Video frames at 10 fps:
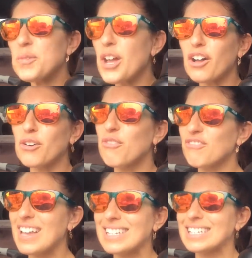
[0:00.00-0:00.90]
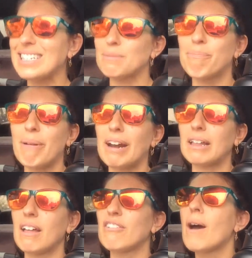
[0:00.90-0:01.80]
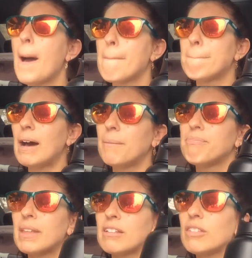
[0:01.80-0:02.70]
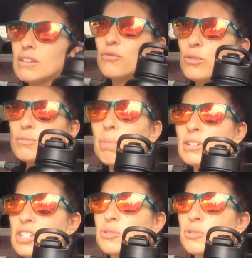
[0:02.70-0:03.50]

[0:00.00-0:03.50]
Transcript: Yeah, I'll go in phases, probably like. But the fruit punch